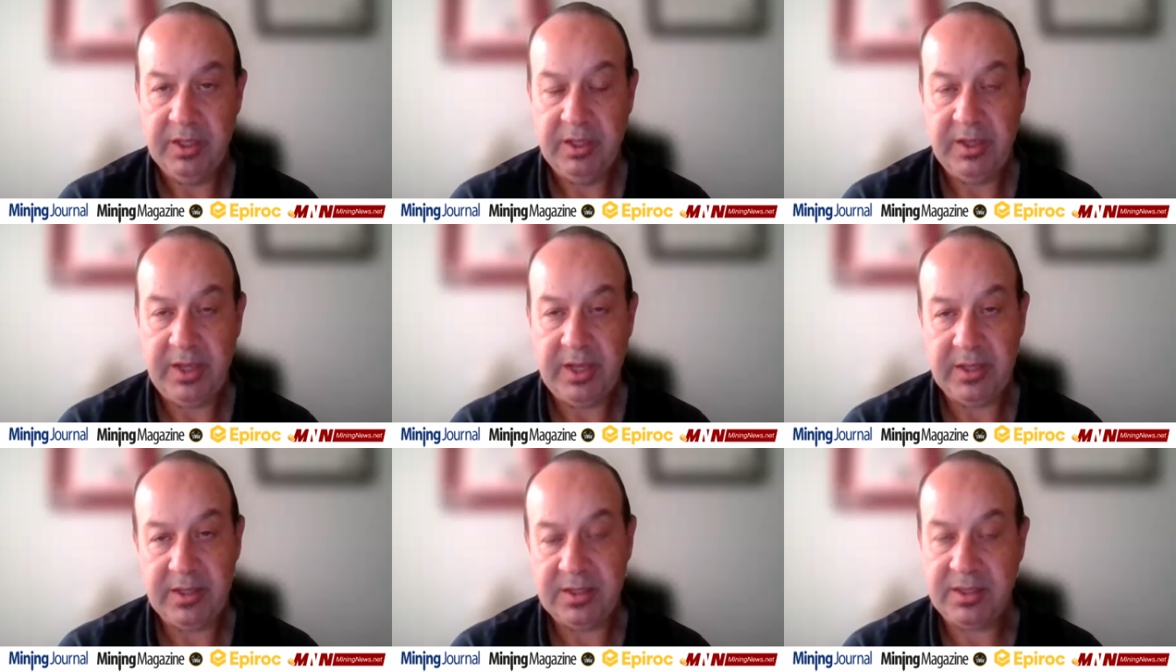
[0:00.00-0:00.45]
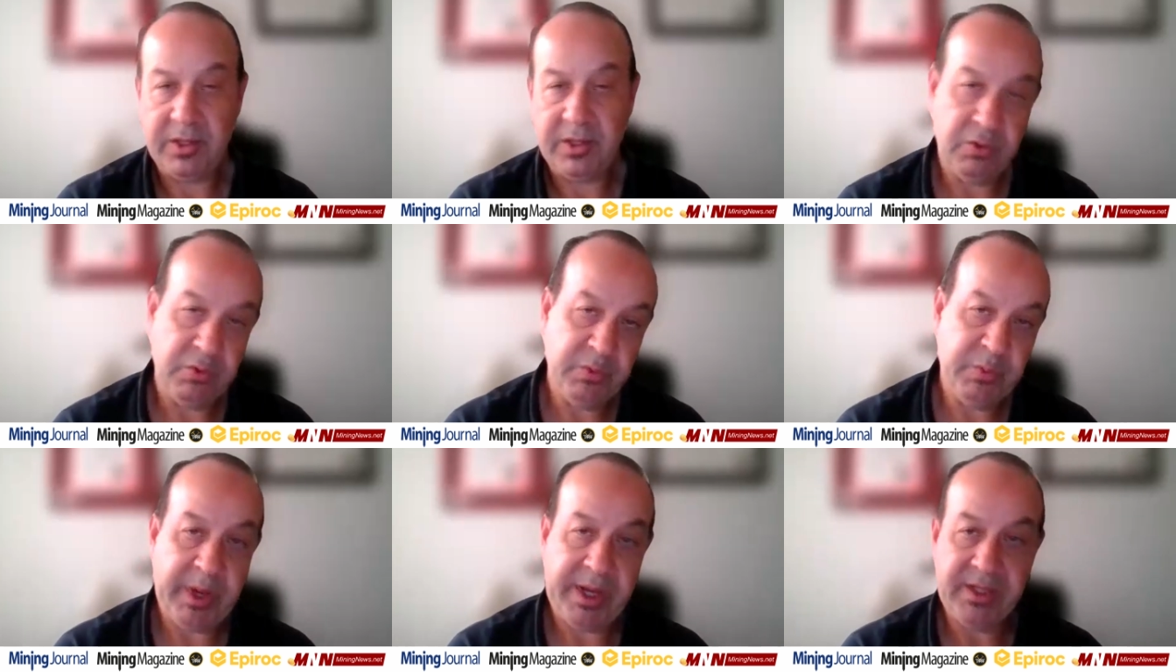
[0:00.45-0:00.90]
that
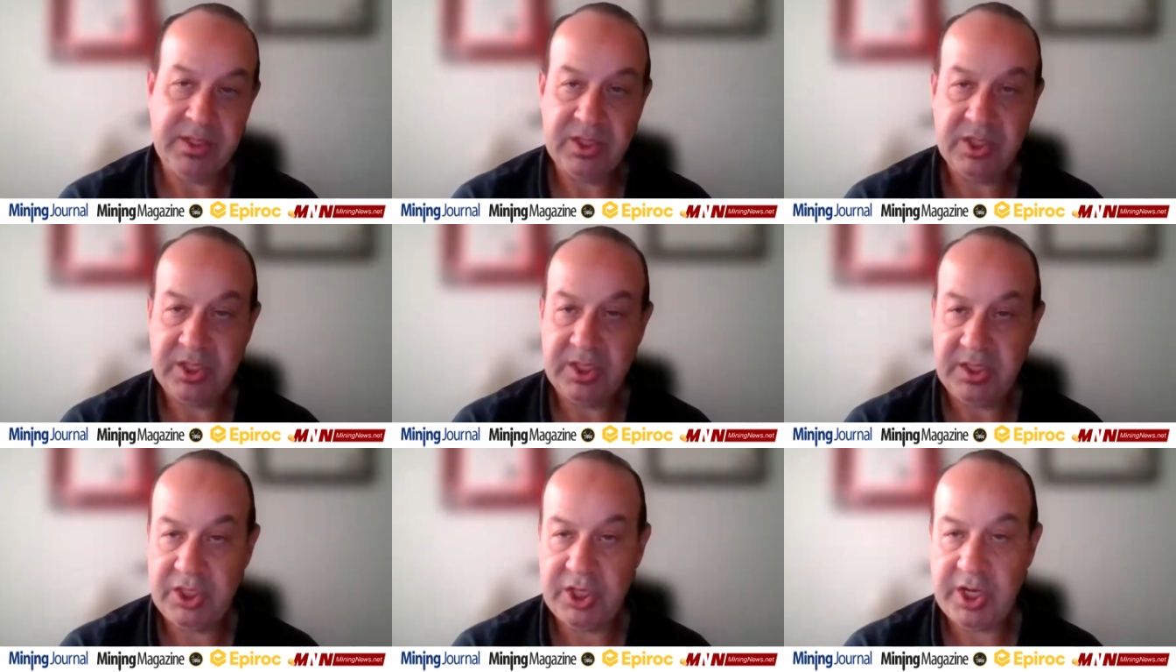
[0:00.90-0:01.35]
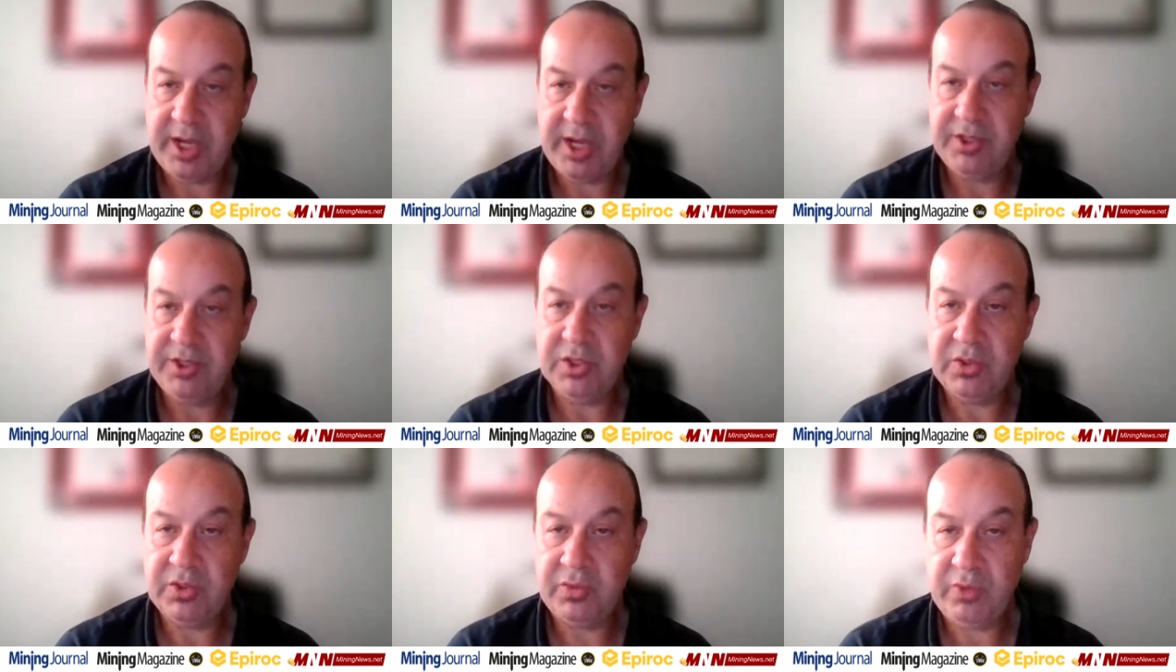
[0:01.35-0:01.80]
skill based
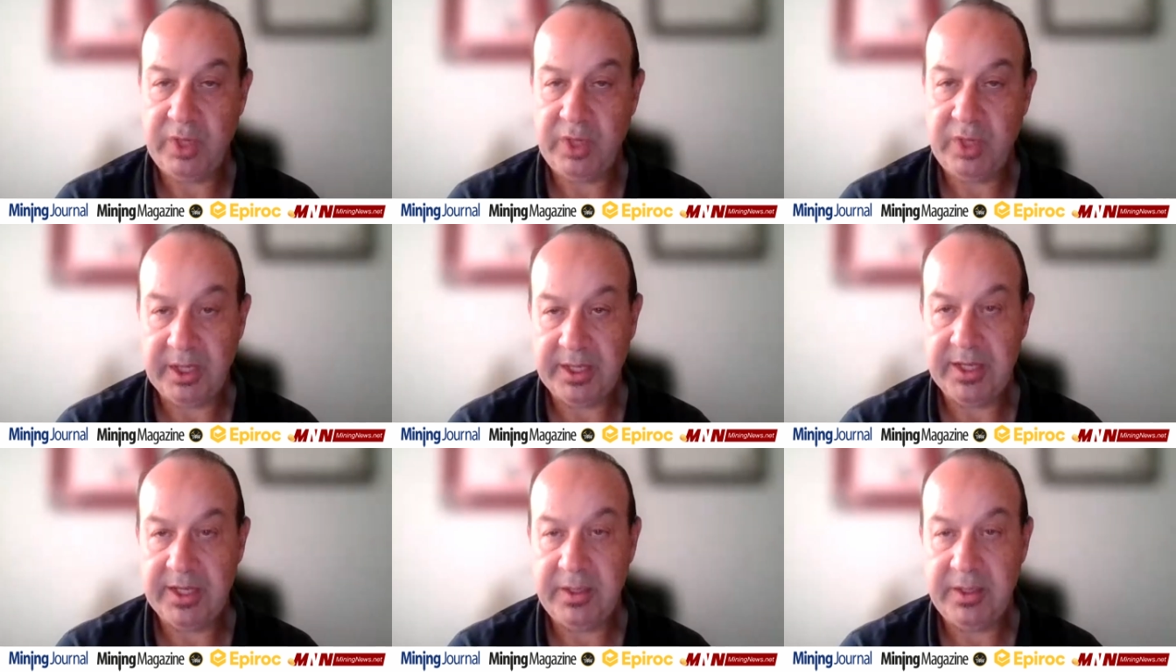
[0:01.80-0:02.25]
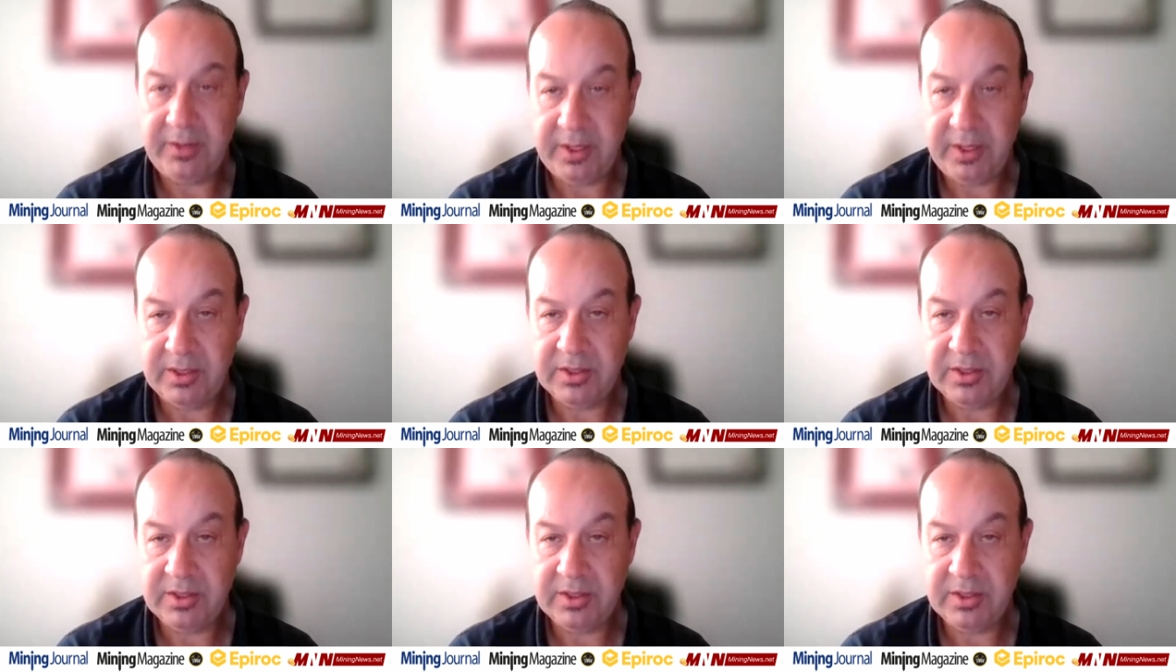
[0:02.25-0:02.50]
change is really a key thing.